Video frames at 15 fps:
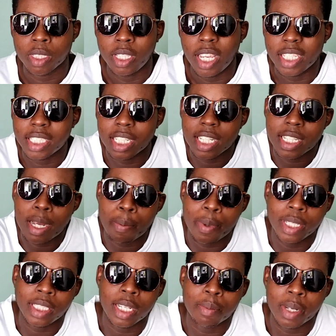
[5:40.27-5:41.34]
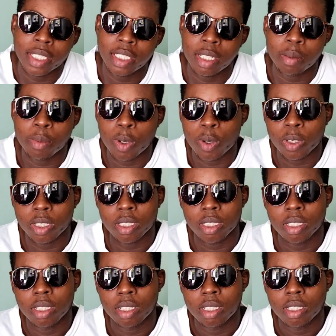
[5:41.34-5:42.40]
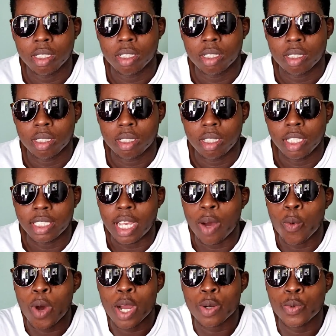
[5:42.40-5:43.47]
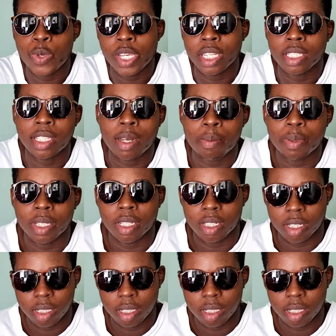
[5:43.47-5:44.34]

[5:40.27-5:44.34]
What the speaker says: You see the topics them are sing about? It's a 1 week topic.